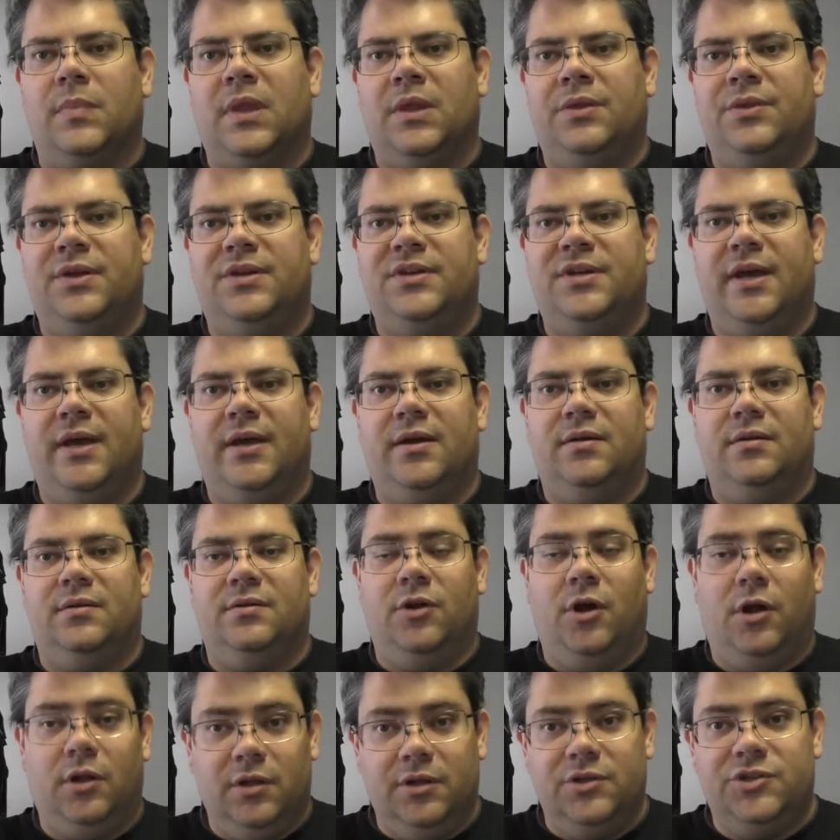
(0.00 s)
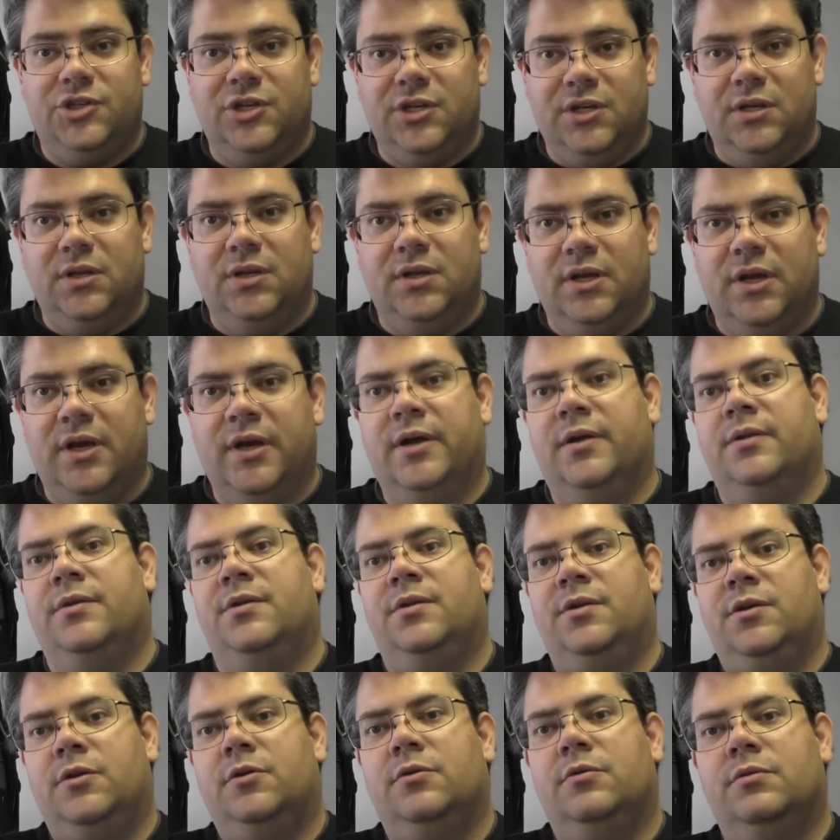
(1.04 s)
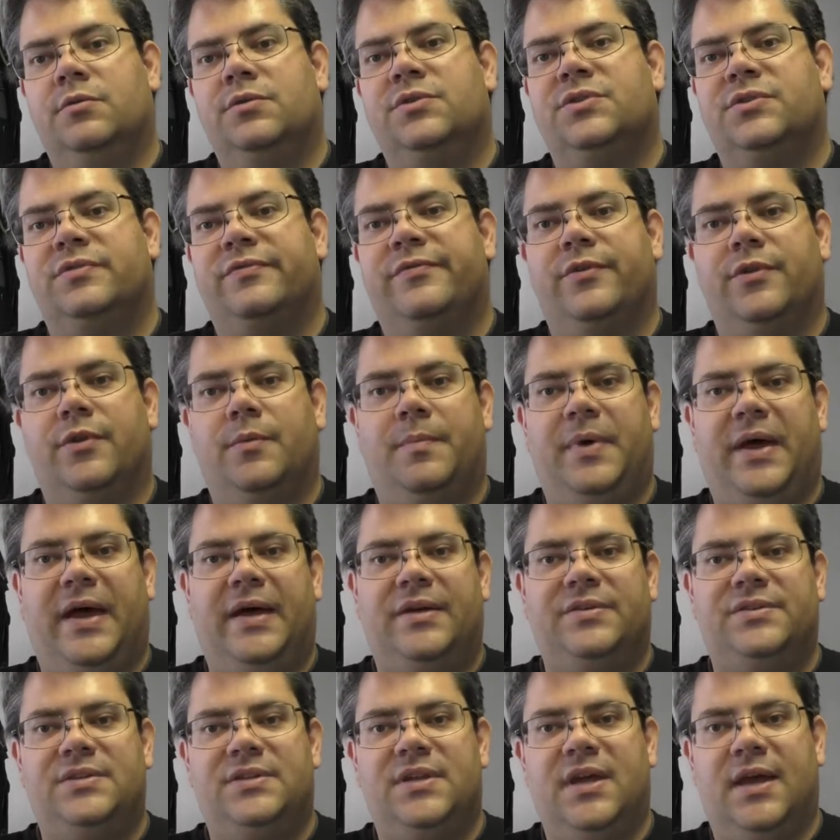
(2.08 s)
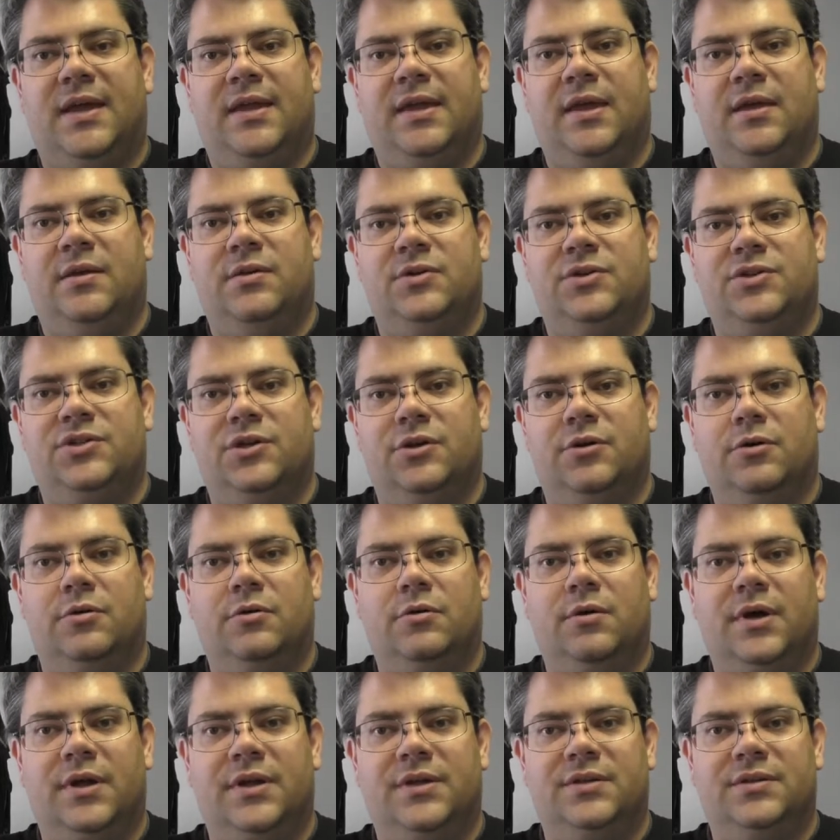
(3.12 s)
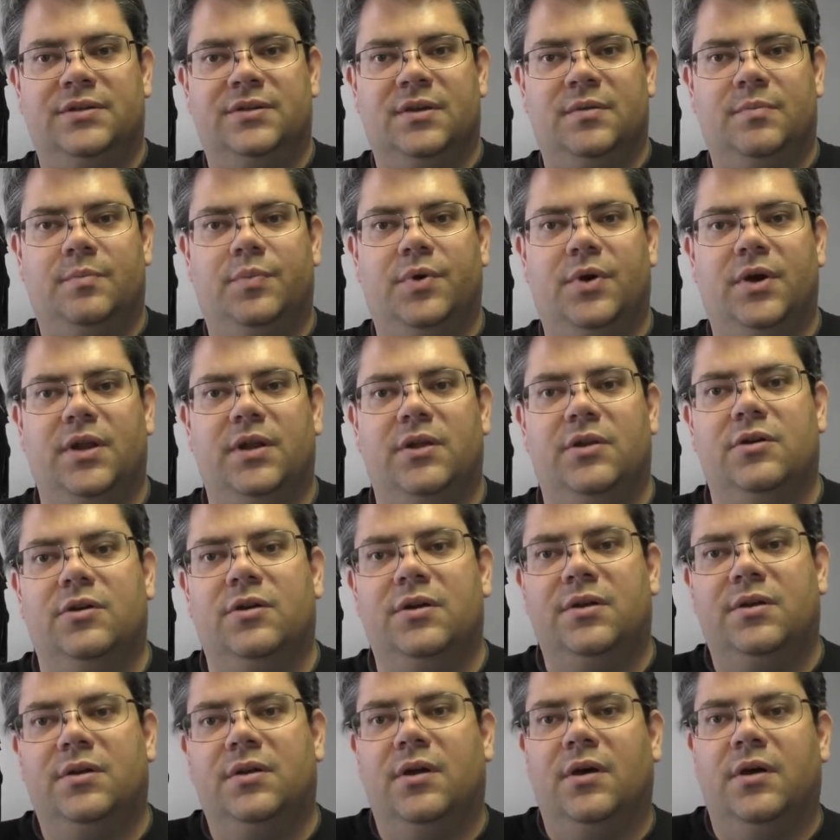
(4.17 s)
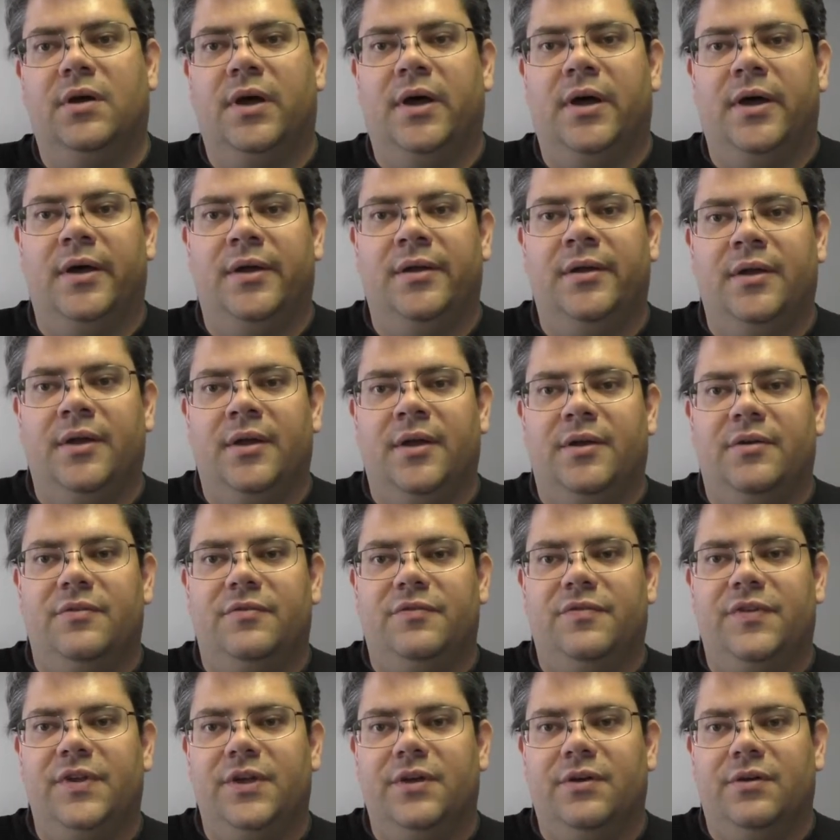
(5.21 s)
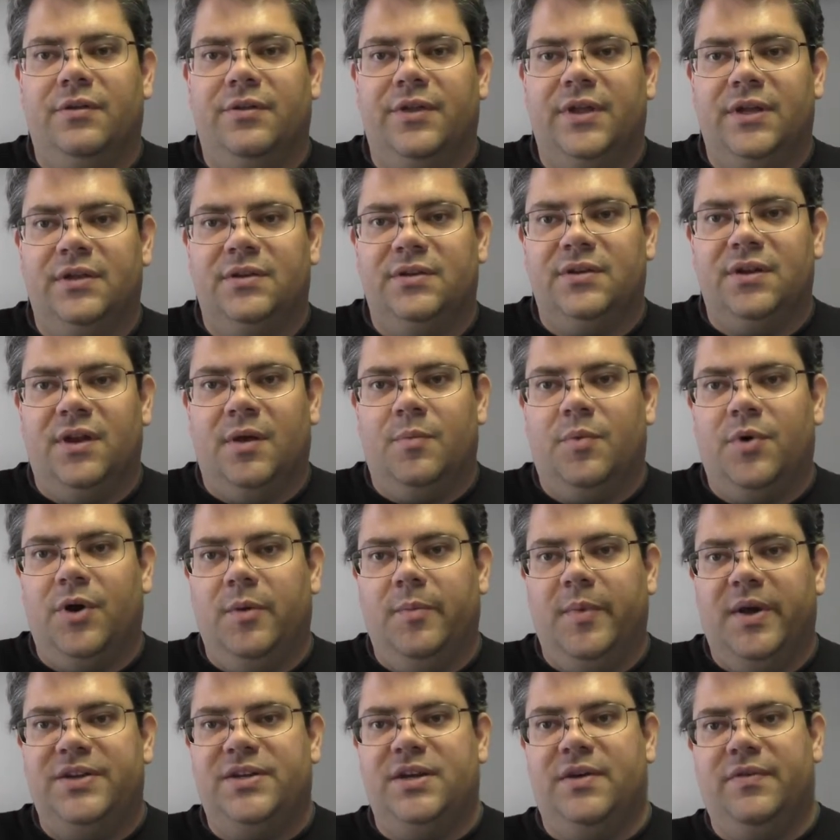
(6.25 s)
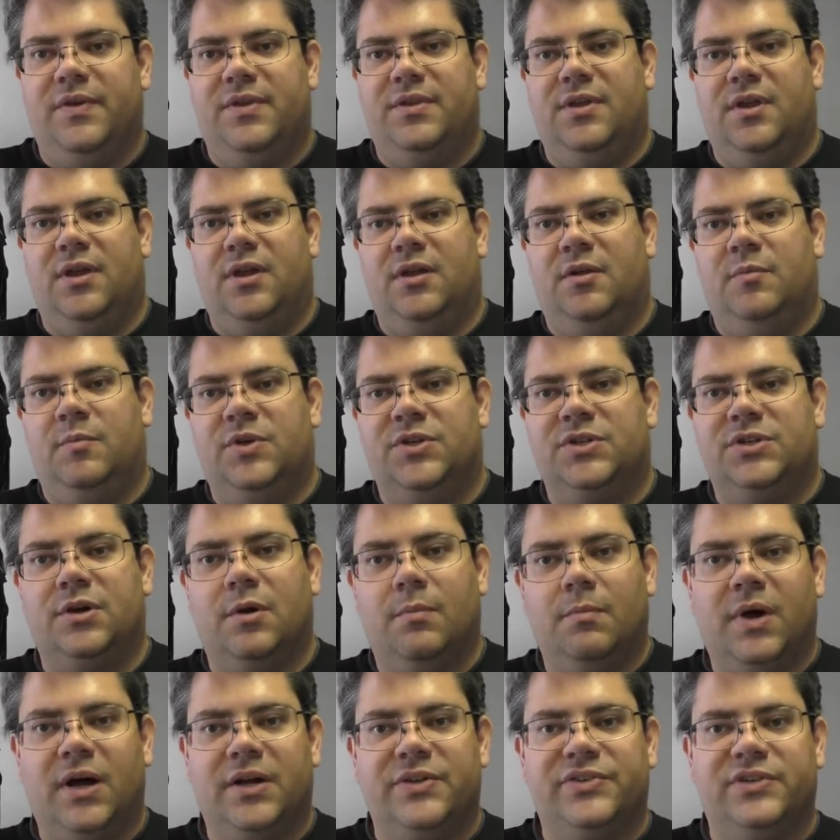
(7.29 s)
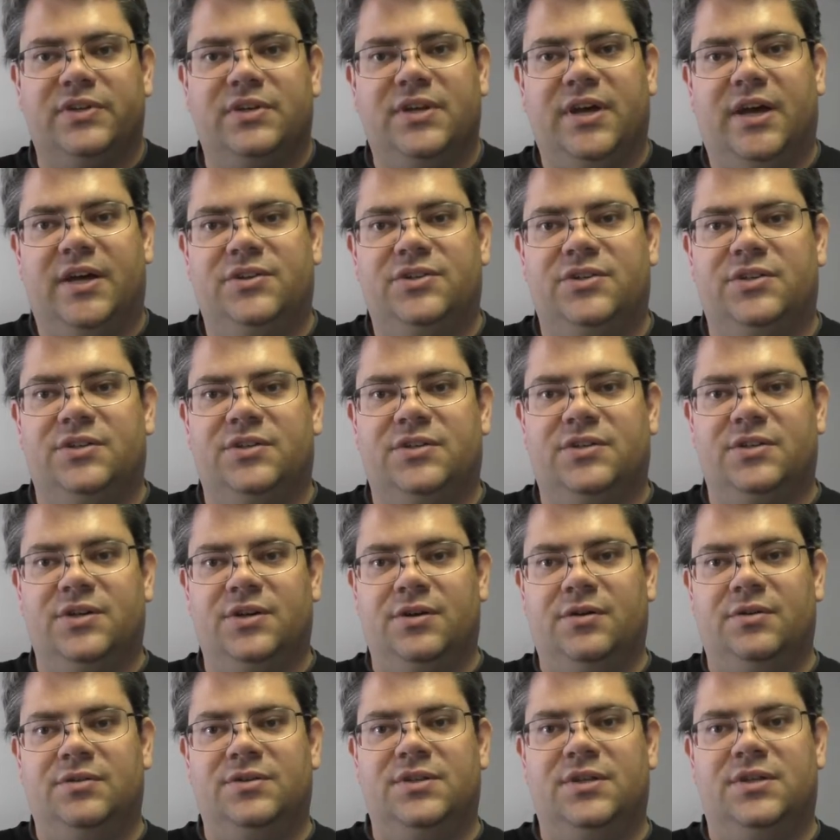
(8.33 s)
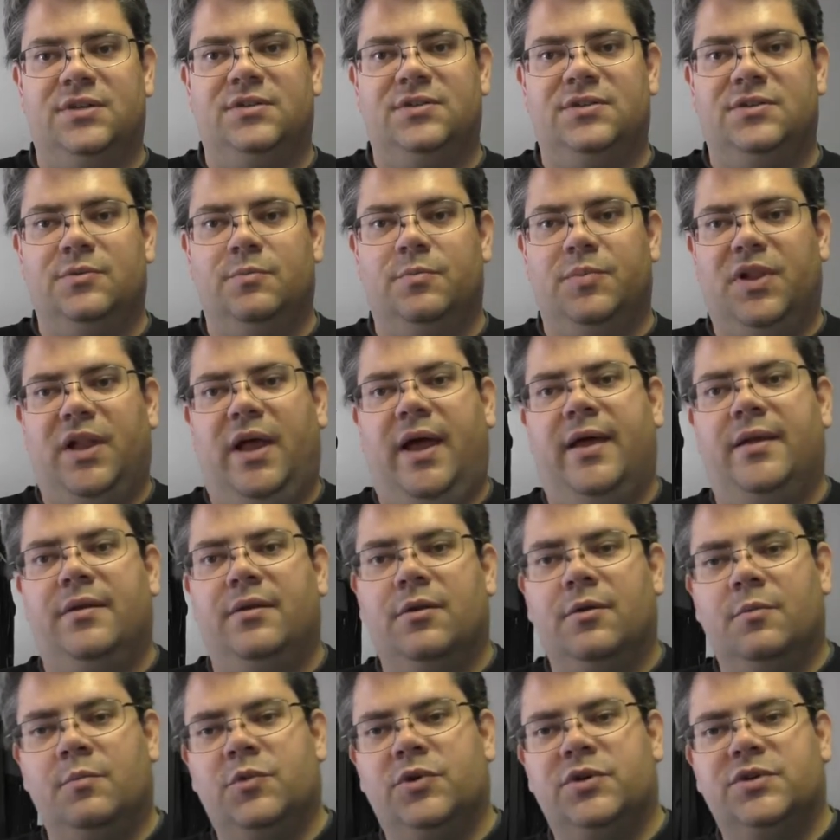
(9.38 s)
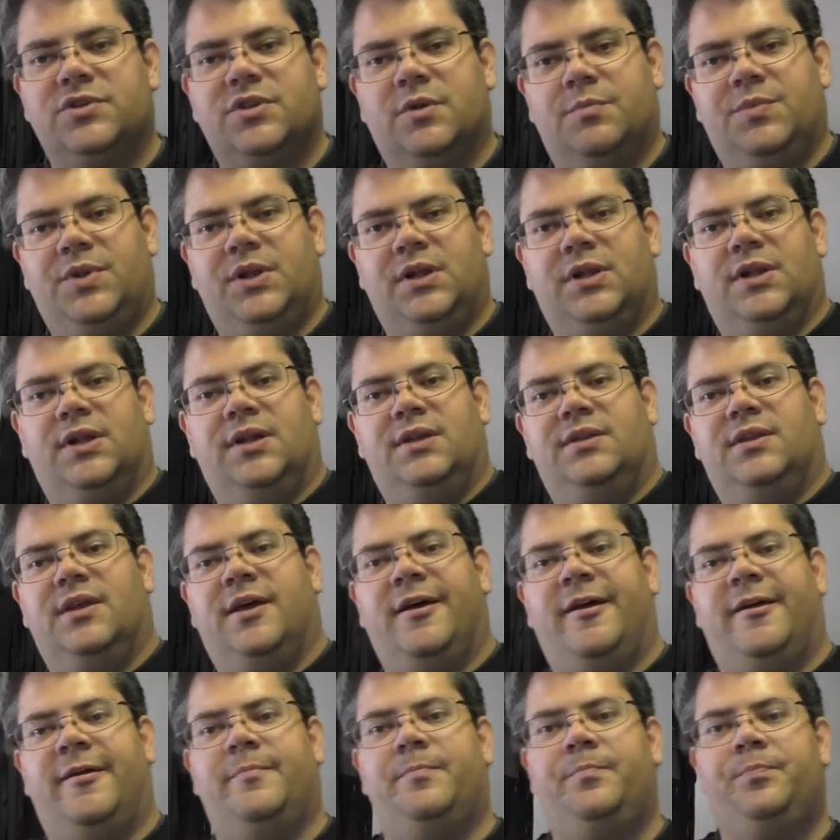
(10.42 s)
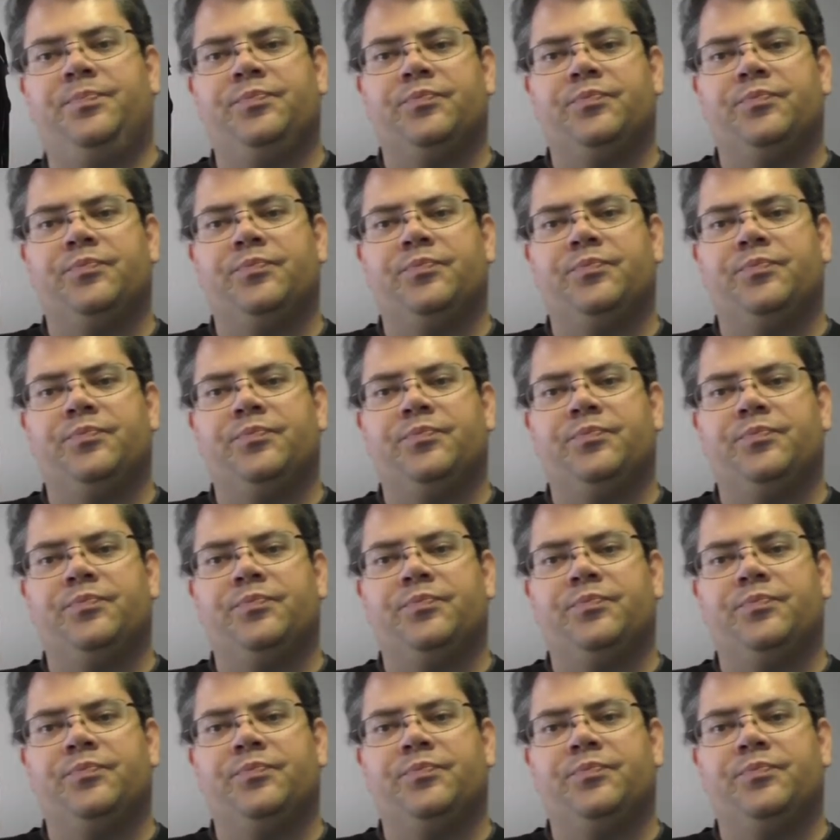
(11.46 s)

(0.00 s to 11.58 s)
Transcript: the technology uh, news for the past decade or so has a pretty good uh, feel that pretty much everything Mr. Musk touches turns into platinum or something like that.